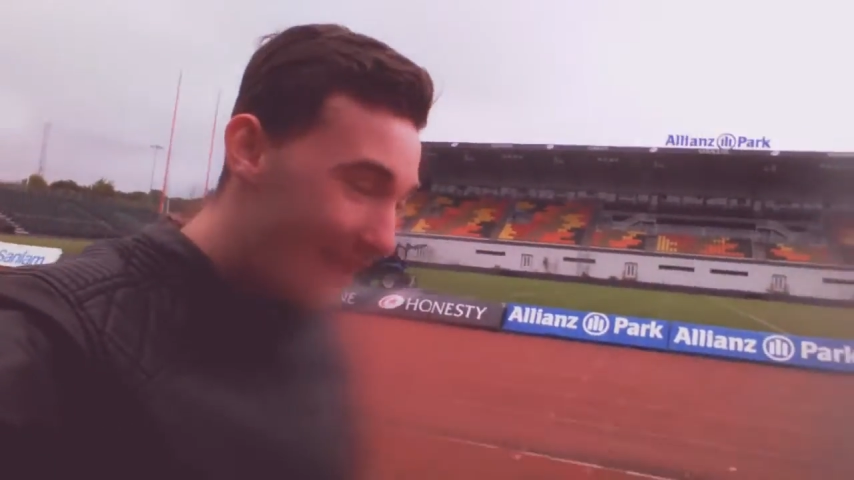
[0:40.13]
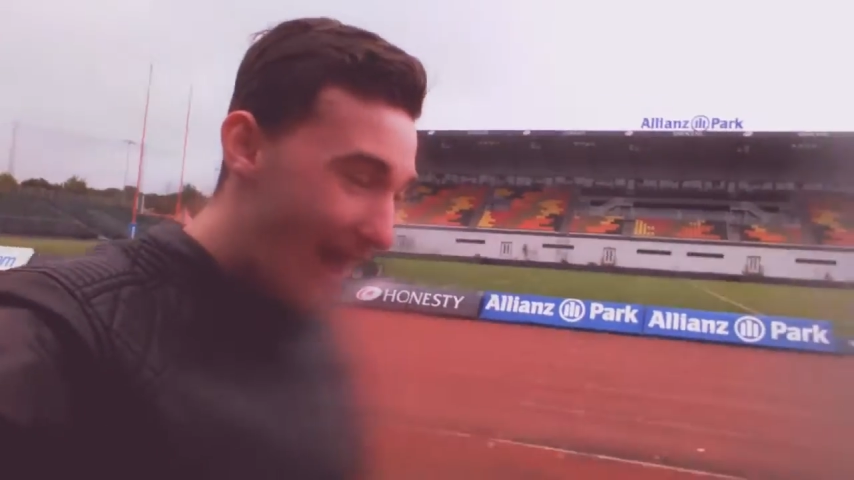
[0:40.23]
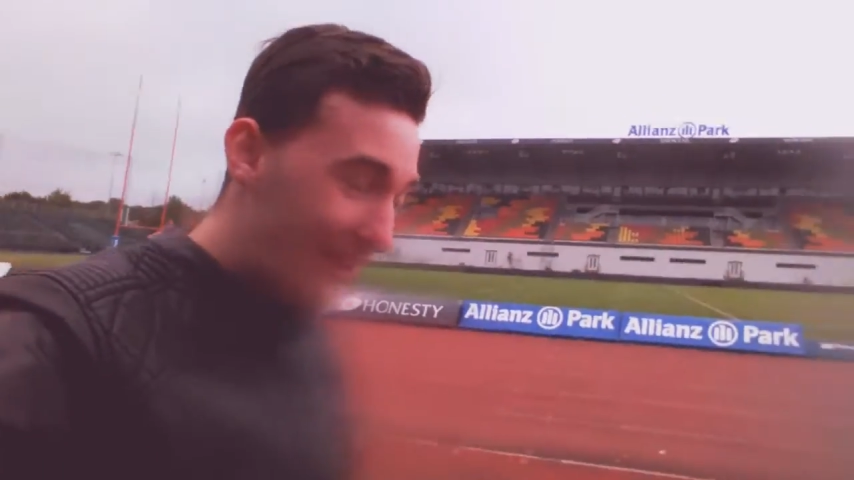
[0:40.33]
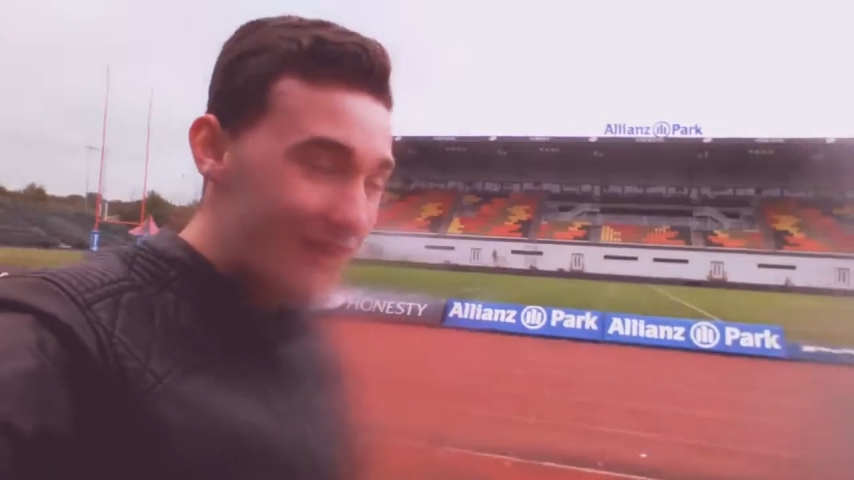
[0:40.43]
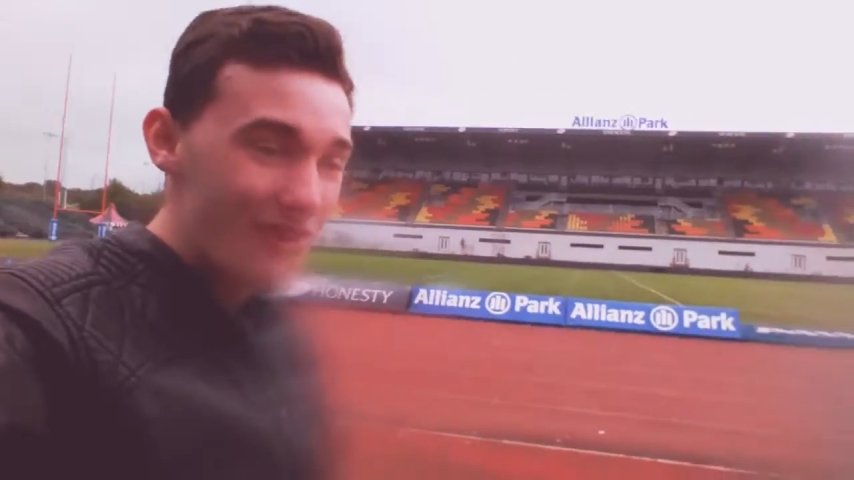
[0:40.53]

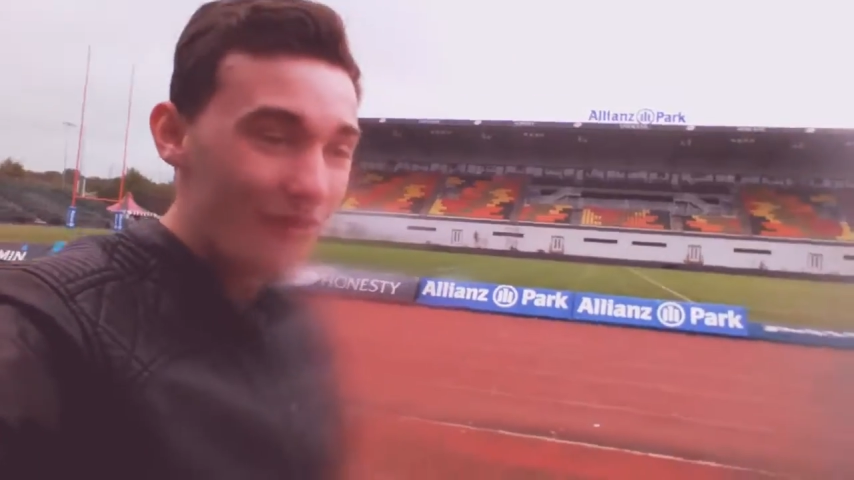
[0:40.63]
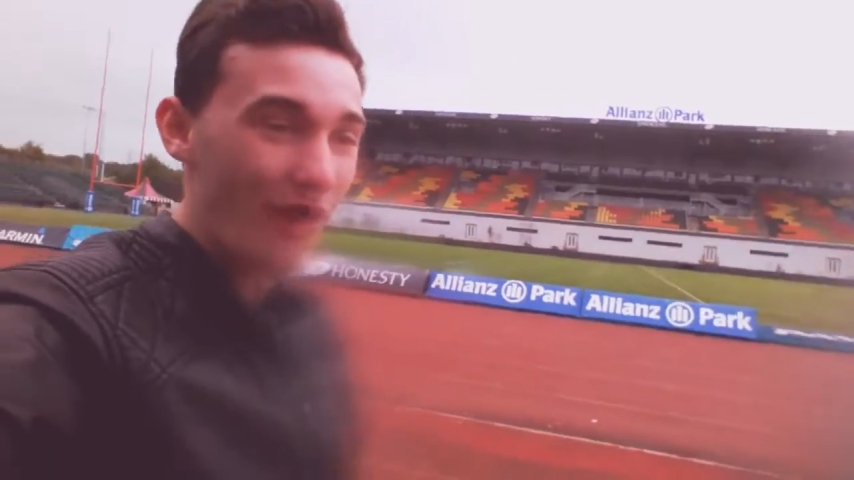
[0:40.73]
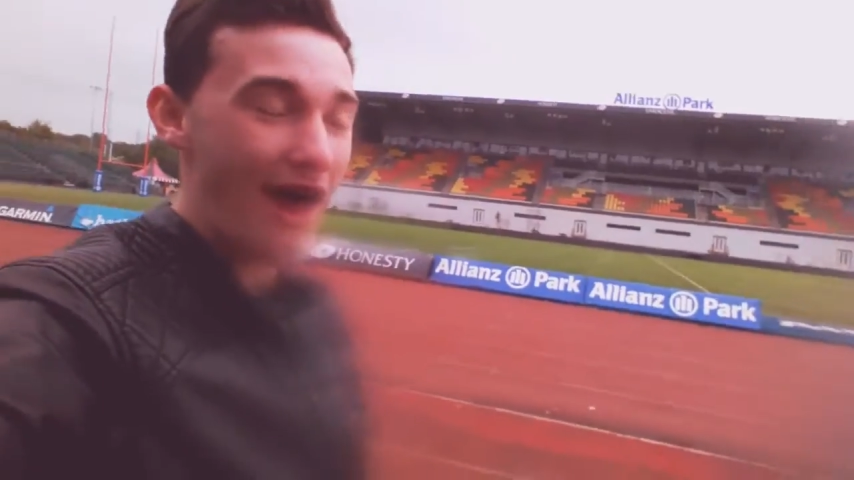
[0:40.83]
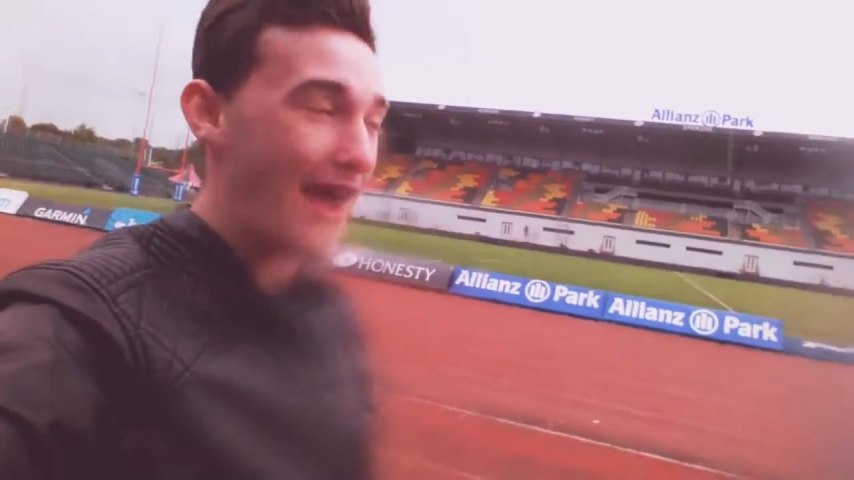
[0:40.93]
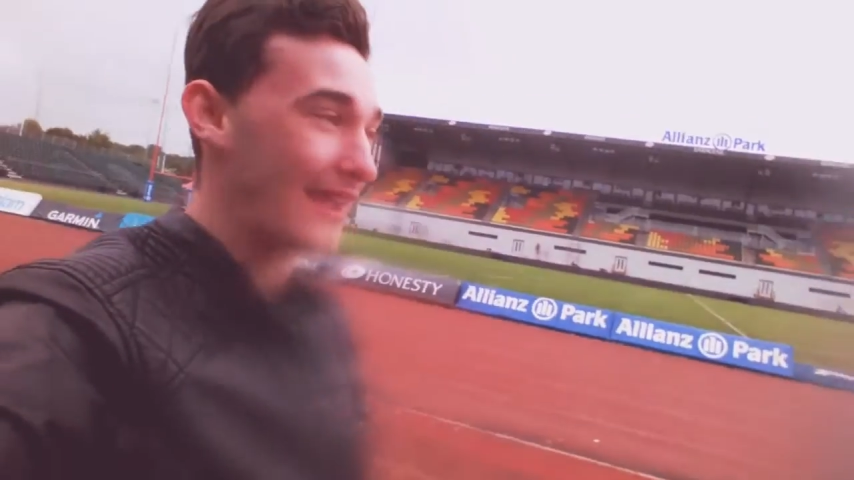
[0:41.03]
I don't know
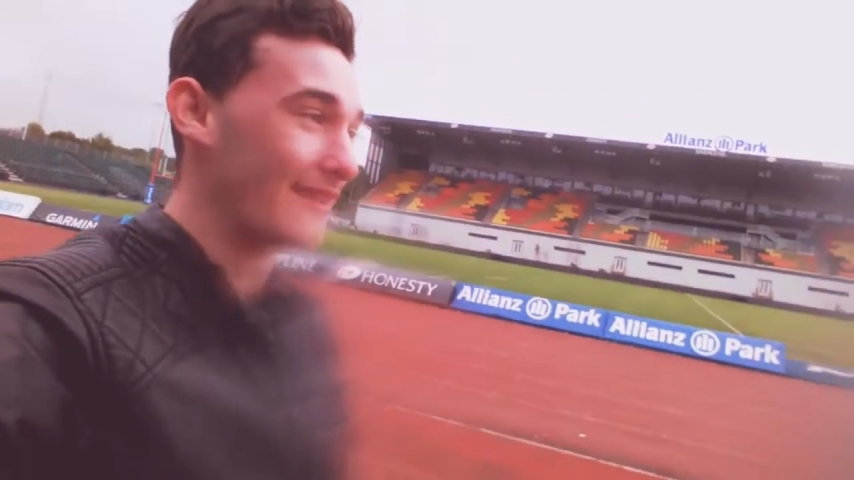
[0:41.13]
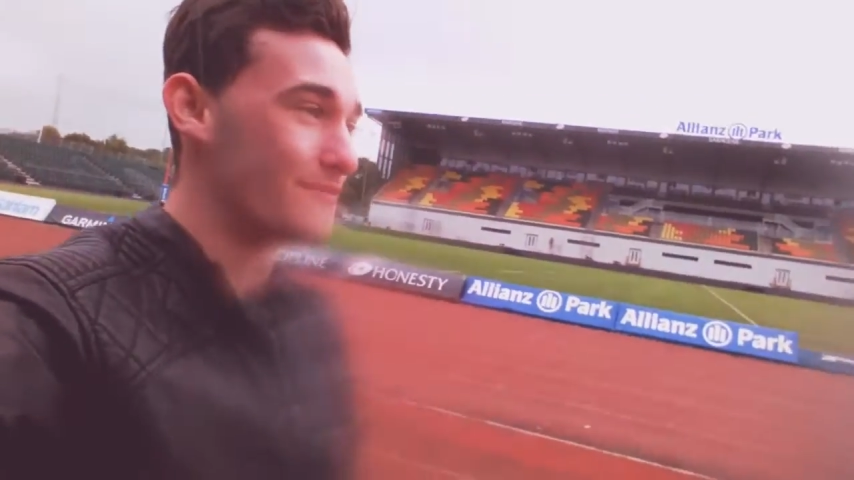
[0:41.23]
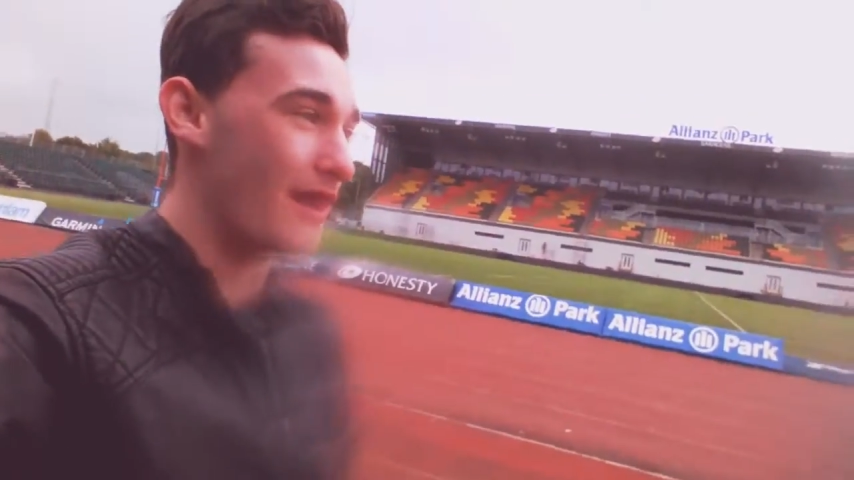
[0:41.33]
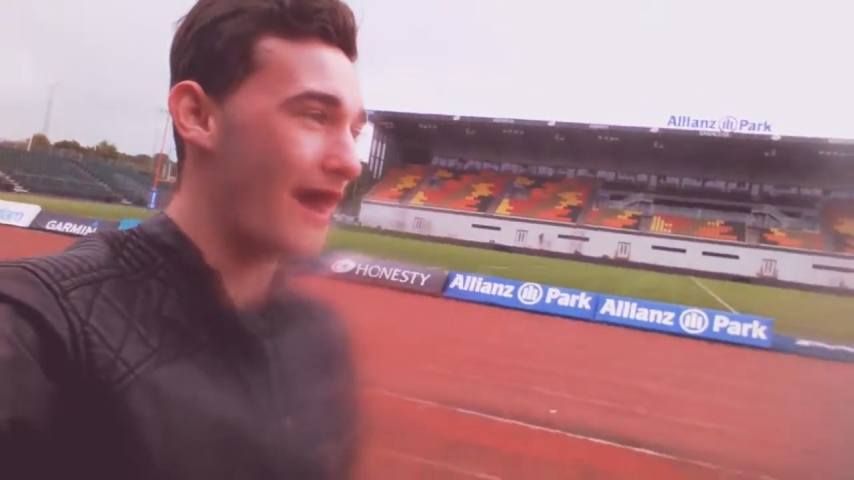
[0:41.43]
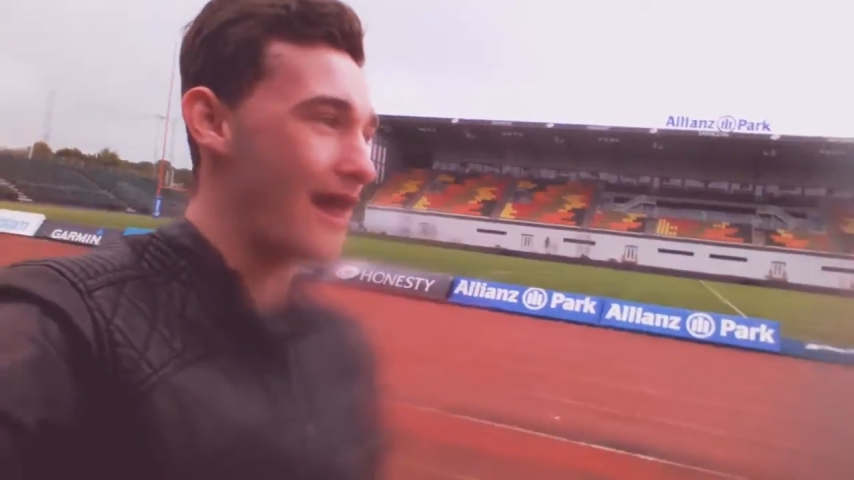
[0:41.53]
why,
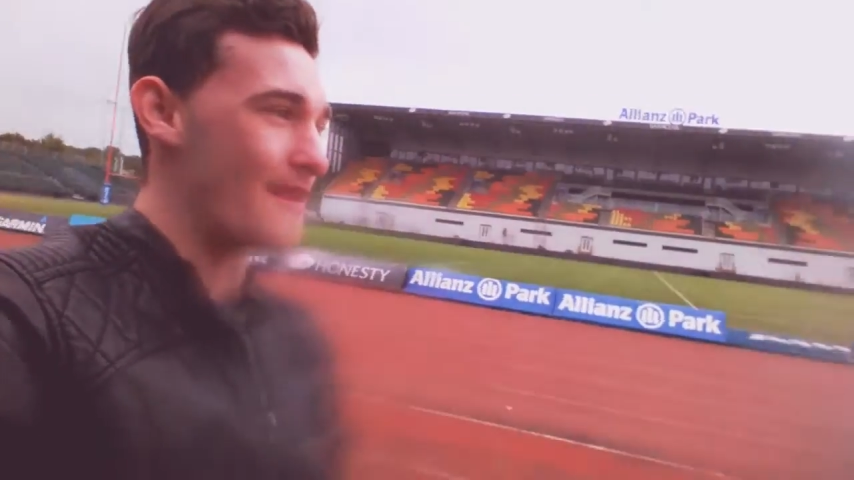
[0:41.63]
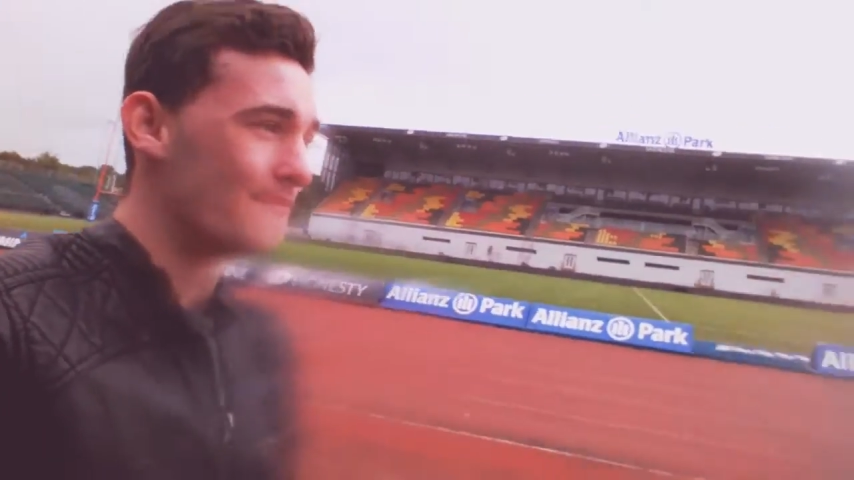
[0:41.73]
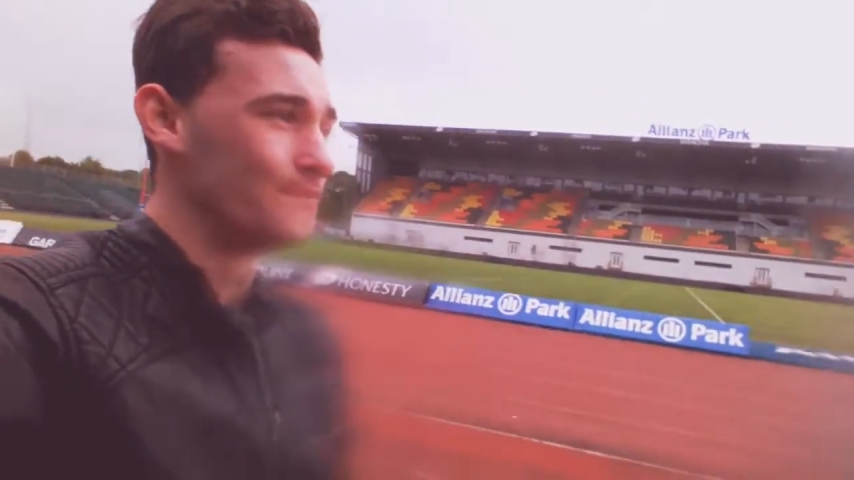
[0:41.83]
but